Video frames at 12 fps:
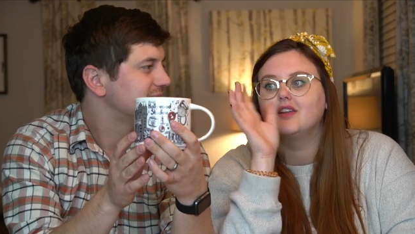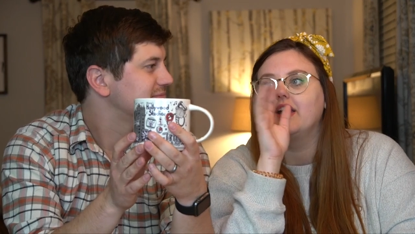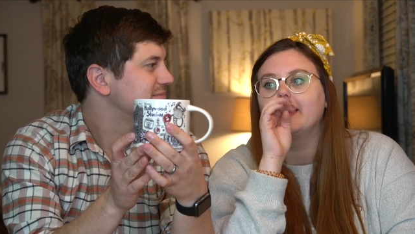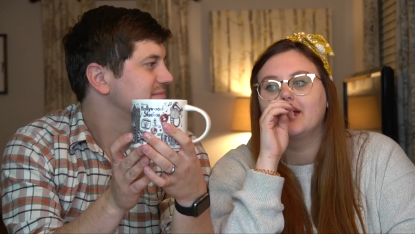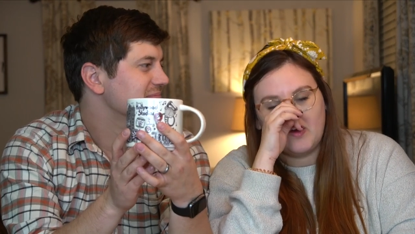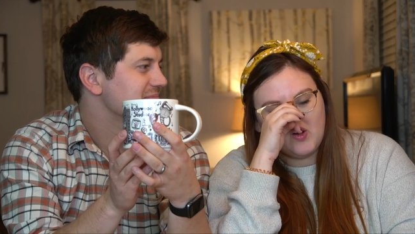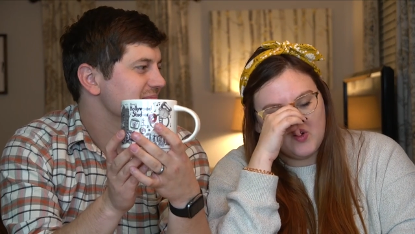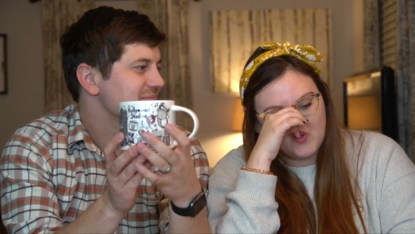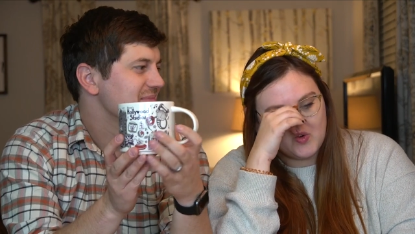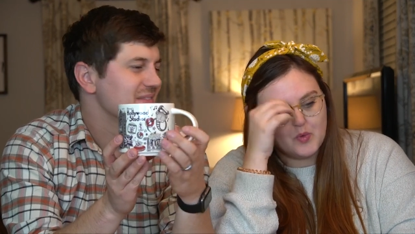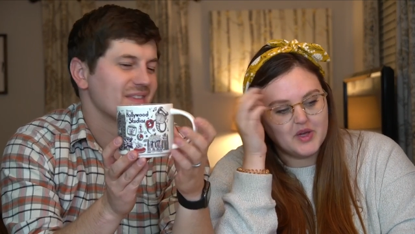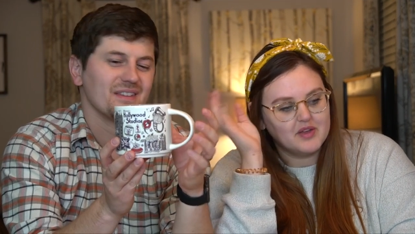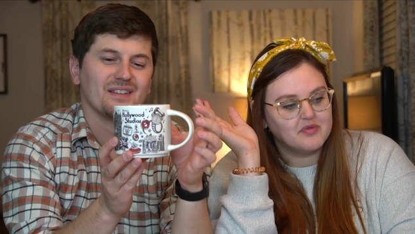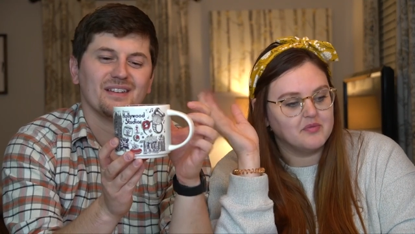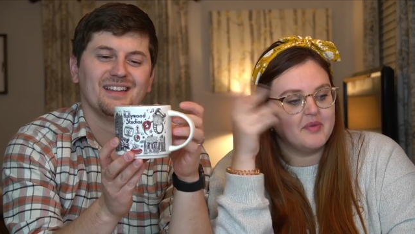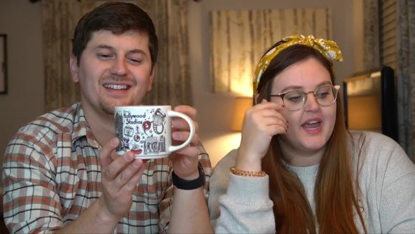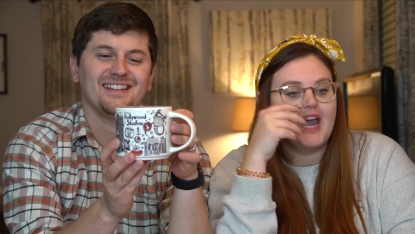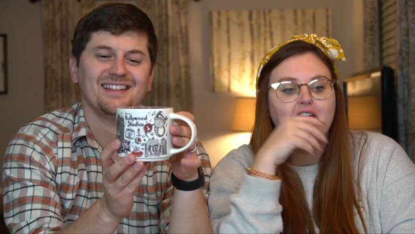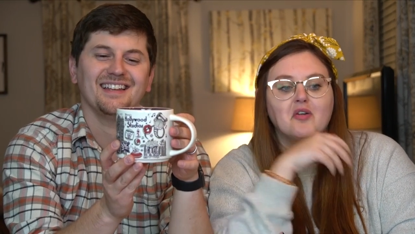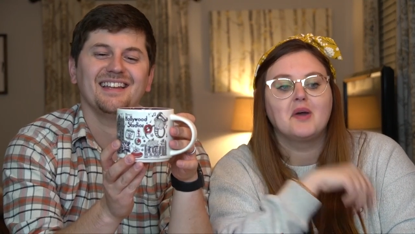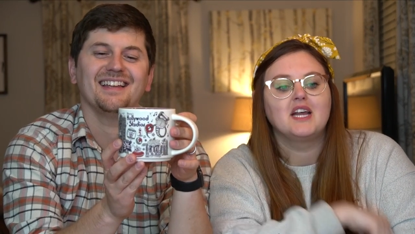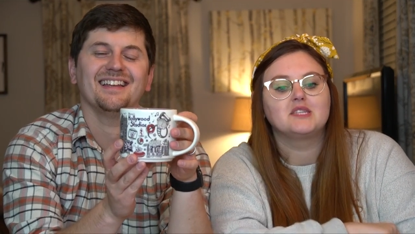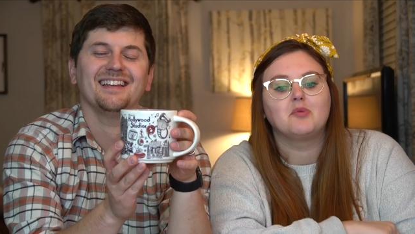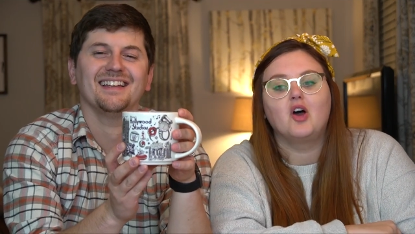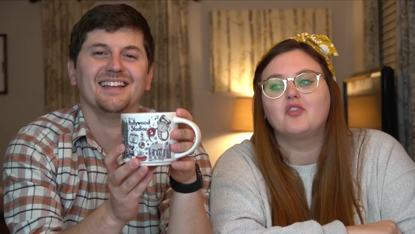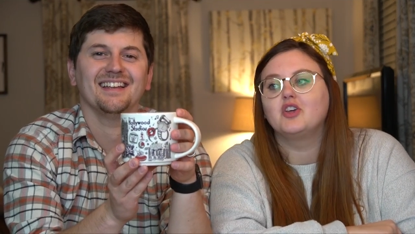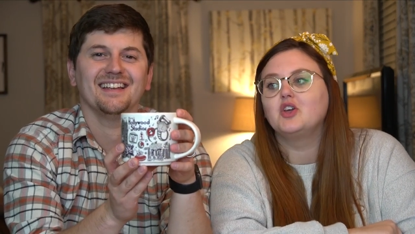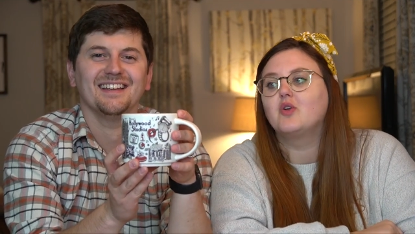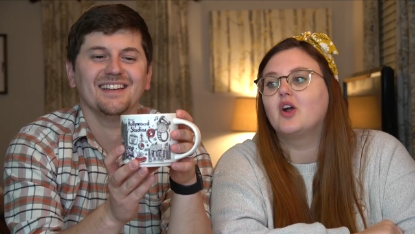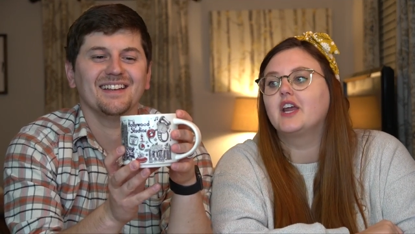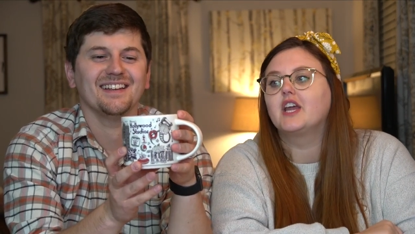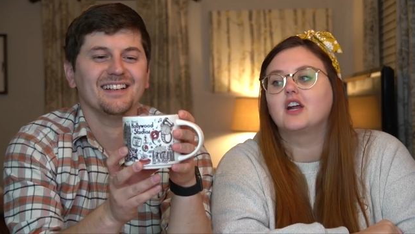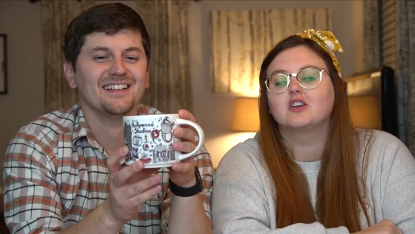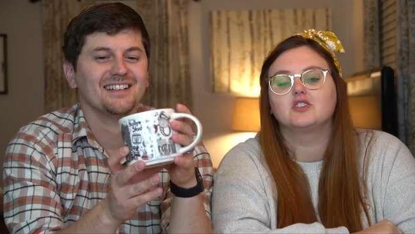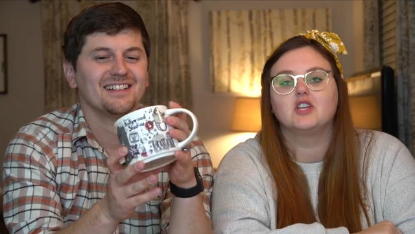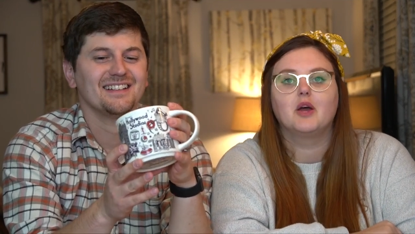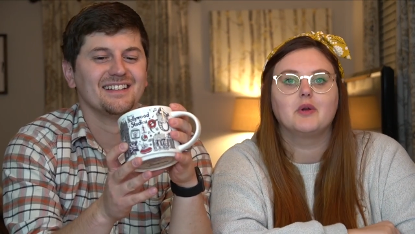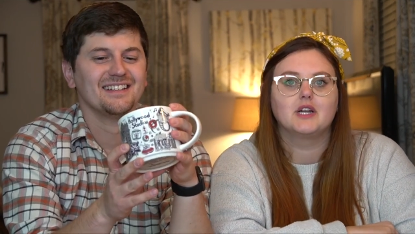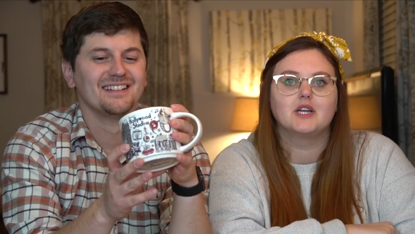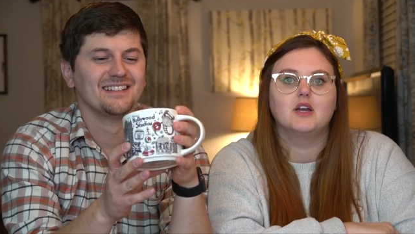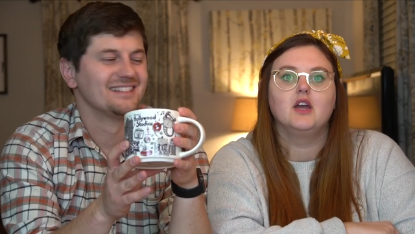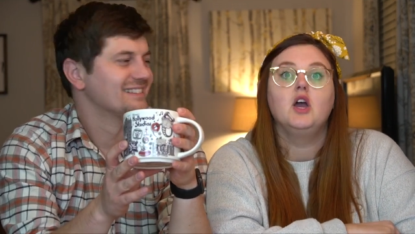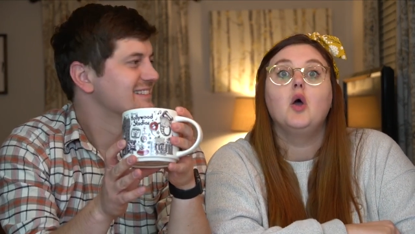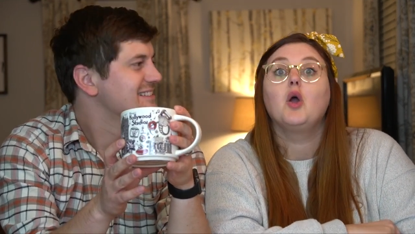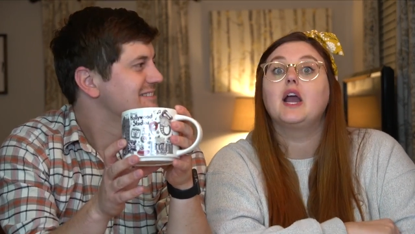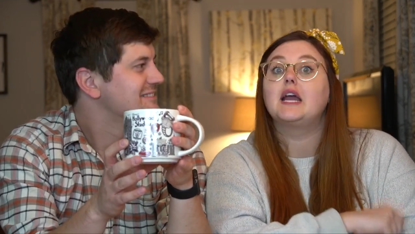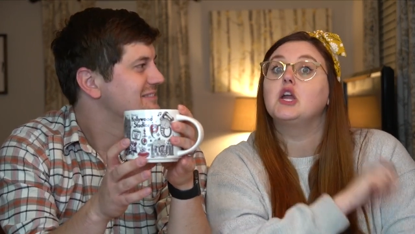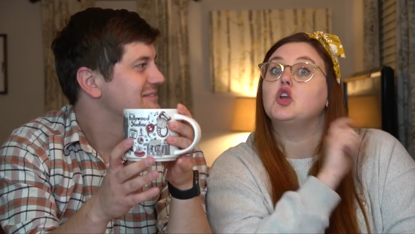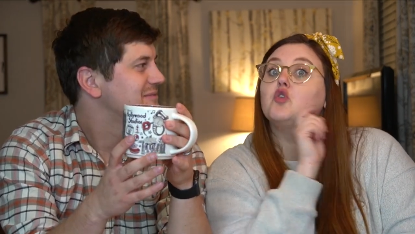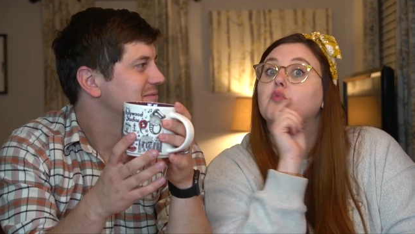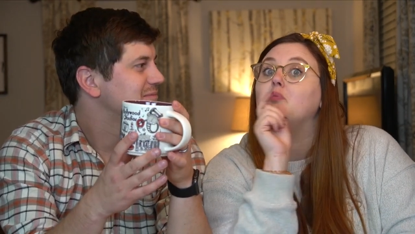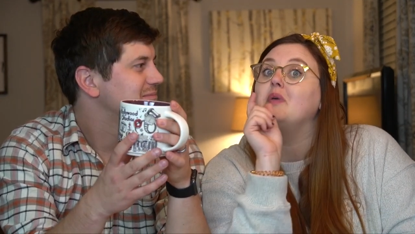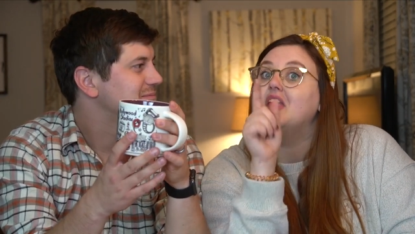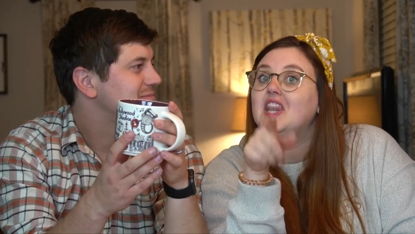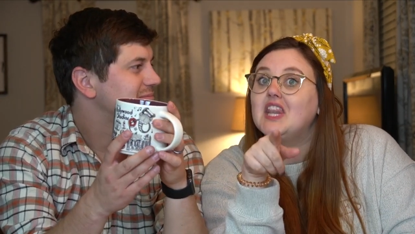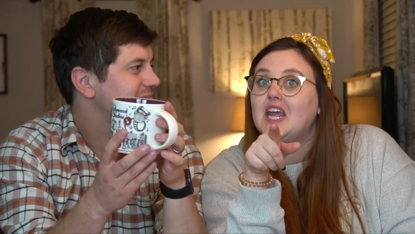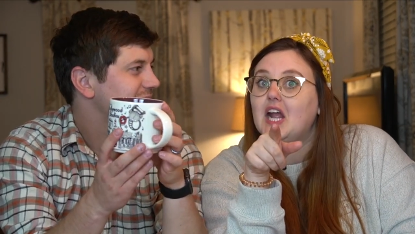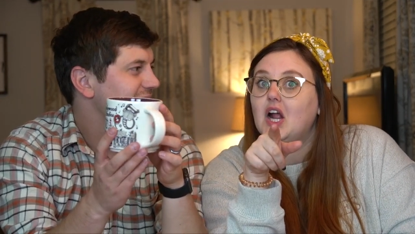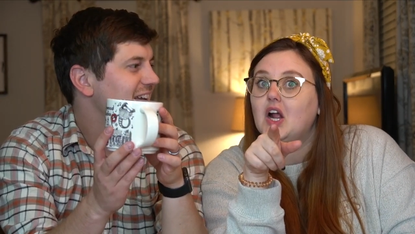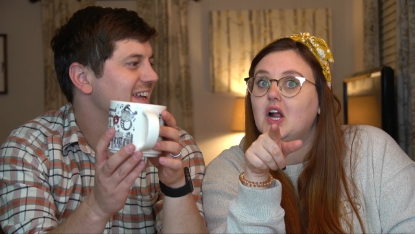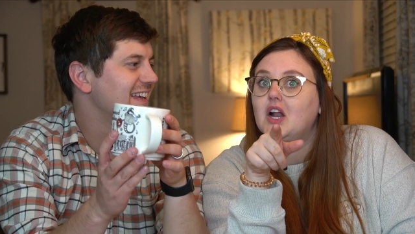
Speaker 1: Like, oh, well, we've, everybody's bought the You Are Here. So now we're going to You've been there.